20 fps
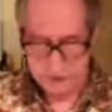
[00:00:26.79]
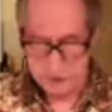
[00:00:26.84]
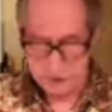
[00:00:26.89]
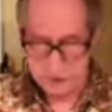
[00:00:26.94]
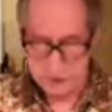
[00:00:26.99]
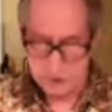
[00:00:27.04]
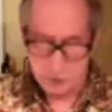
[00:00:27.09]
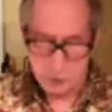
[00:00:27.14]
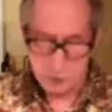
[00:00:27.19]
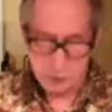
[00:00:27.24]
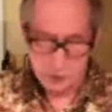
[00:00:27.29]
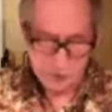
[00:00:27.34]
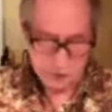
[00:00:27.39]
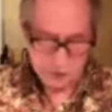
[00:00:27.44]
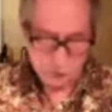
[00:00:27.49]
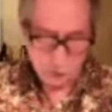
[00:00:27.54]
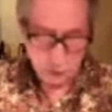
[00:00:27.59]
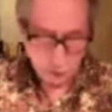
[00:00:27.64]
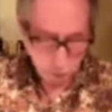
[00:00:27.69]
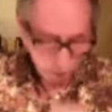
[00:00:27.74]
So what I
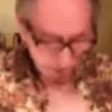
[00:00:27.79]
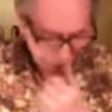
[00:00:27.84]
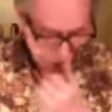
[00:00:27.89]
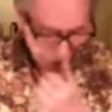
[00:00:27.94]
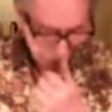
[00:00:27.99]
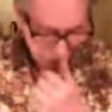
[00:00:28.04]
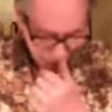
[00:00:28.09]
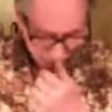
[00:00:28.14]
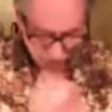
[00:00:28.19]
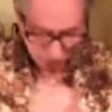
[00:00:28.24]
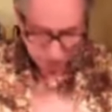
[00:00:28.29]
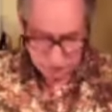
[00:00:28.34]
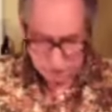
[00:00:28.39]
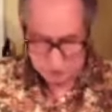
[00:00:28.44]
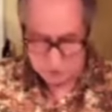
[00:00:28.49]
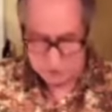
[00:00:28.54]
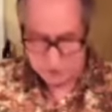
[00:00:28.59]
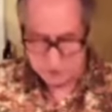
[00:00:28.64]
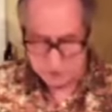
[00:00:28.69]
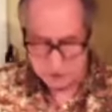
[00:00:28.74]
do
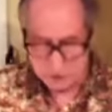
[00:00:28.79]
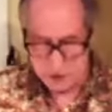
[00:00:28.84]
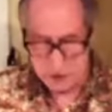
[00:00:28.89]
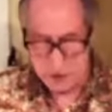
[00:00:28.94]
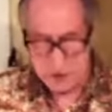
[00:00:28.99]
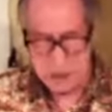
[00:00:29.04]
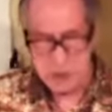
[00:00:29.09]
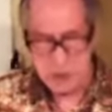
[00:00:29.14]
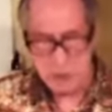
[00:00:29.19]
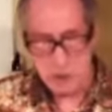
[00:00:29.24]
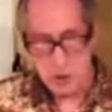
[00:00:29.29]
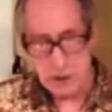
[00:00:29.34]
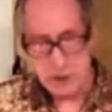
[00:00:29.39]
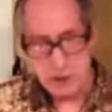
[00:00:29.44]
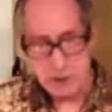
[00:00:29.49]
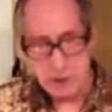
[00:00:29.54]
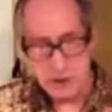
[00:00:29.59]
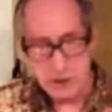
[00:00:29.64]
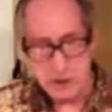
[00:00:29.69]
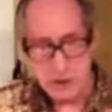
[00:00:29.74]
is I have all
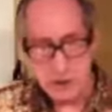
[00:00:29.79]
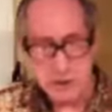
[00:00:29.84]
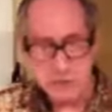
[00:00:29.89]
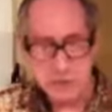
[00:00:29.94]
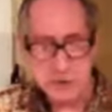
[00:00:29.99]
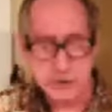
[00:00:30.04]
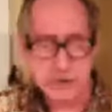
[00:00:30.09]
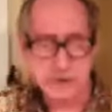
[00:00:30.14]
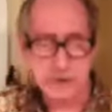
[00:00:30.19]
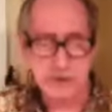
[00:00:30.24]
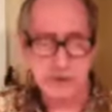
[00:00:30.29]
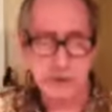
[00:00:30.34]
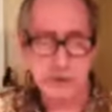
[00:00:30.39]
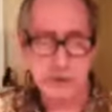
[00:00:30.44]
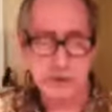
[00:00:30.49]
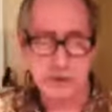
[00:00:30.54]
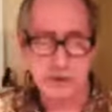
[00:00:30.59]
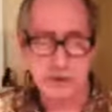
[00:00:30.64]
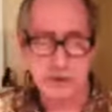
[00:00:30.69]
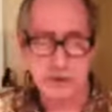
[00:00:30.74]
of my tops
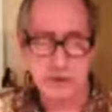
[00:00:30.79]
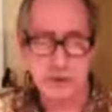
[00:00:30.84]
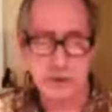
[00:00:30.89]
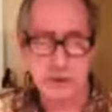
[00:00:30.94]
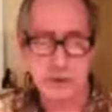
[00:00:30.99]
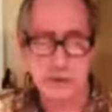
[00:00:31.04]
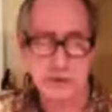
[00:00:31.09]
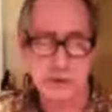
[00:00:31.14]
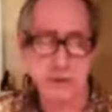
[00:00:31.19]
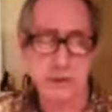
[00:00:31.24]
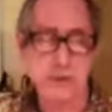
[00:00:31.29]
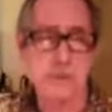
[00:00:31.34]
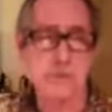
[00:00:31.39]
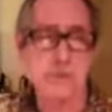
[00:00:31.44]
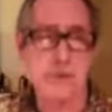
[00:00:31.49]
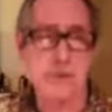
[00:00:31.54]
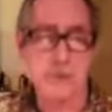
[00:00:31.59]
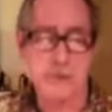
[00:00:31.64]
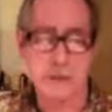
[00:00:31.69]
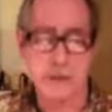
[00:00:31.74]
thicknessed to
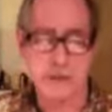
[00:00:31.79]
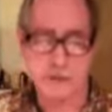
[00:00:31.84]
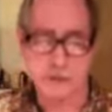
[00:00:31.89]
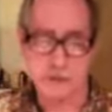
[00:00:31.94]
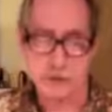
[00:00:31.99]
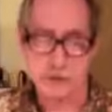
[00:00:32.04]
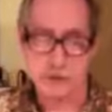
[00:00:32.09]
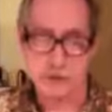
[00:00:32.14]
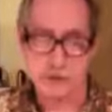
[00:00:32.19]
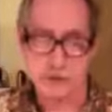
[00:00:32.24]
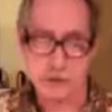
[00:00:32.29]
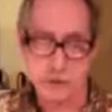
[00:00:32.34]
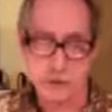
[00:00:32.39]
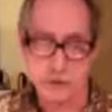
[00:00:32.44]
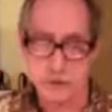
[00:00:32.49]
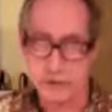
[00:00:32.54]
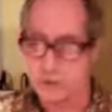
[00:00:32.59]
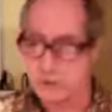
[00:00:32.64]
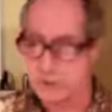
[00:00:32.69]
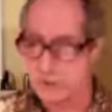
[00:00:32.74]
135 thousandths to start
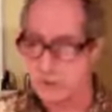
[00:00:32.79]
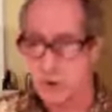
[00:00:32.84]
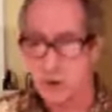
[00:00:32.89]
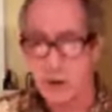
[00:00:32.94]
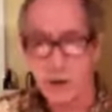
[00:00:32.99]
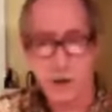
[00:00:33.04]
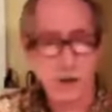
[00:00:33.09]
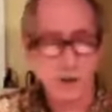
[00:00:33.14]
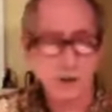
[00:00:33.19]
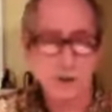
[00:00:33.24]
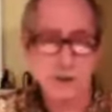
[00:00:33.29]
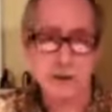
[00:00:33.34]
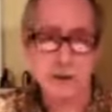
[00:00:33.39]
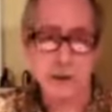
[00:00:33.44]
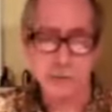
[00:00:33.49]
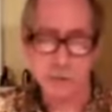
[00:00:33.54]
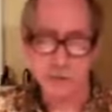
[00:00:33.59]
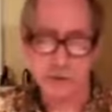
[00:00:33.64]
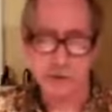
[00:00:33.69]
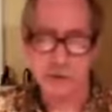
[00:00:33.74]
with. So all the
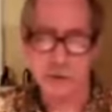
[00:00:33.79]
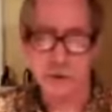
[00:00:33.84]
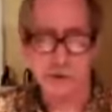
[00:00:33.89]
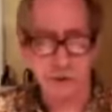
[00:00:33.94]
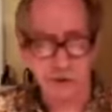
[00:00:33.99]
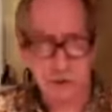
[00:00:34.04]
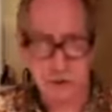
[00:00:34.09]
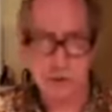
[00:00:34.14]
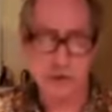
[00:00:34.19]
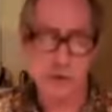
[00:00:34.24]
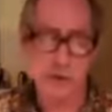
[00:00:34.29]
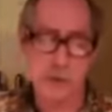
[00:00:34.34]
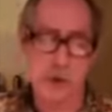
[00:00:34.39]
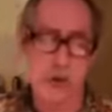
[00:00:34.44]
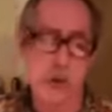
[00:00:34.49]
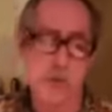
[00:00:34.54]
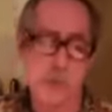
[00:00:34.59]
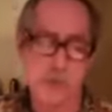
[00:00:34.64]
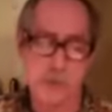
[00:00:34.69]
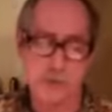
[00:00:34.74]
tops in the
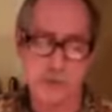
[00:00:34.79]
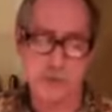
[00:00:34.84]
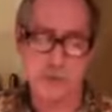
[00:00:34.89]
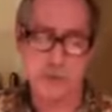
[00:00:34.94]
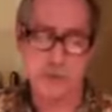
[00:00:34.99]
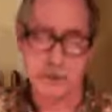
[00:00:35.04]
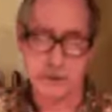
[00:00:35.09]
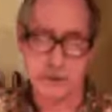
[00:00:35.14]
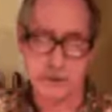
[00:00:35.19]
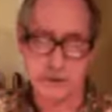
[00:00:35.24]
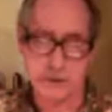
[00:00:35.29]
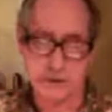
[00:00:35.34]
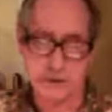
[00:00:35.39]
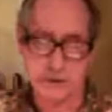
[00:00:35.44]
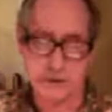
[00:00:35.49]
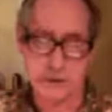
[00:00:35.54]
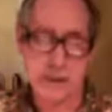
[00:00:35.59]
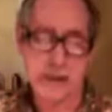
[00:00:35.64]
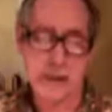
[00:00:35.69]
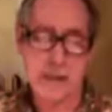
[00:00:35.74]
shop are the same
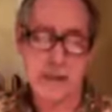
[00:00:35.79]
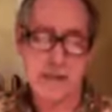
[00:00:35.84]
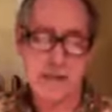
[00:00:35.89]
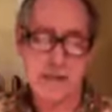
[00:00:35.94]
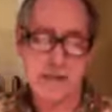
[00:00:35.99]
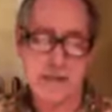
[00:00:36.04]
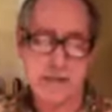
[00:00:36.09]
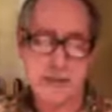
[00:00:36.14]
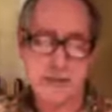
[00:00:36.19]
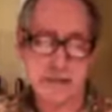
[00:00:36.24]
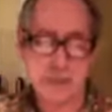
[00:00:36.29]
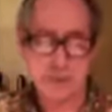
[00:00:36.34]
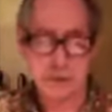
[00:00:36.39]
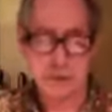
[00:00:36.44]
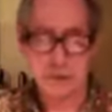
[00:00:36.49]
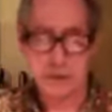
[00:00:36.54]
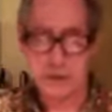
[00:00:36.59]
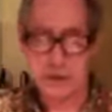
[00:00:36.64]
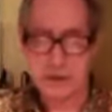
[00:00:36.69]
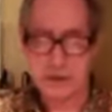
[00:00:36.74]
thickness. And that
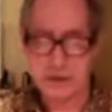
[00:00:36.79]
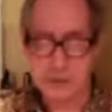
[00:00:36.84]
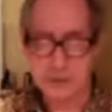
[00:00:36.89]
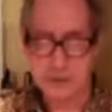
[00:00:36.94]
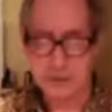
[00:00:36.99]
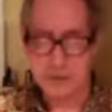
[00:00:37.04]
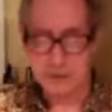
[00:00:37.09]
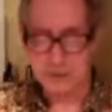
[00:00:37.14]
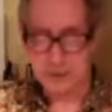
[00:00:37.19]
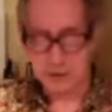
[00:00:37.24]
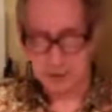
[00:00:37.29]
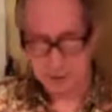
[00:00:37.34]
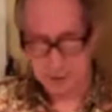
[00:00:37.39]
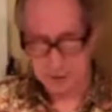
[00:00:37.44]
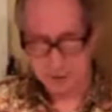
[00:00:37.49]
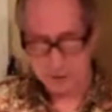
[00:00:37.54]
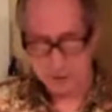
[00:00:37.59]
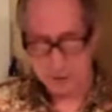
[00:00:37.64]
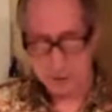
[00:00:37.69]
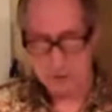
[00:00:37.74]
provides me a
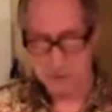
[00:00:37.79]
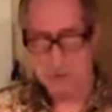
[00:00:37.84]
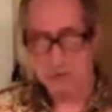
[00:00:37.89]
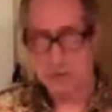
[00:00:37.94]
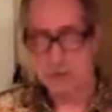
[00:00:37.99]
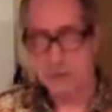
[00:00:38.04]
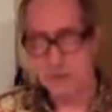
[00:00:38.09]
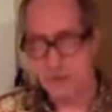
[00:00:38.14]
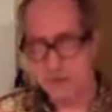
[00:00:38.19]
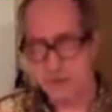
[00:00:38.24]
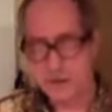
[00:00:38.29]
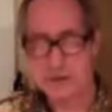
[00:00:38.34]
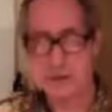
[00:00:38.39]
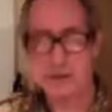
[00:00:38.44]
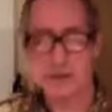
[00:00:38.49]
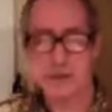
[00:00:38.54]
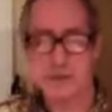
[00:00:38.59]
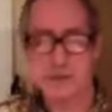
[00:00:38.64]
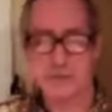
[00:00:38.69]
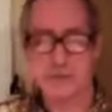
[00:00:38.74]
starting point, a
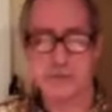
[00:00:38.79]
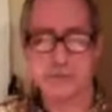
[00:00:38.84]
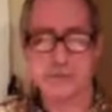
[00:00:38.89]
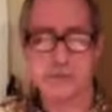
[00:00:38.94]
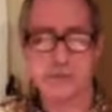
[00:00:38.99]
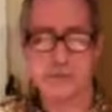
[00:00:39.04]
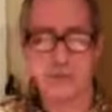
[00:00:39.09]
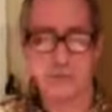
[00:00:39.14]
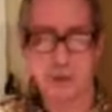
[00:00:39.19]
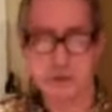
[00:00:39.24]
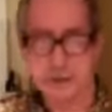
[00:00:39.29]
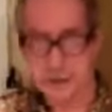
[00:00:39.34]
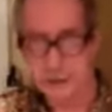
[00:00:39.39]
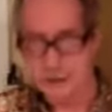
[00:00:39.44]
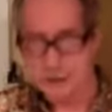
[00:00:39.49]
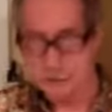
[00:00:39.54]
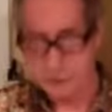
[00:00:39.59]
baseline for any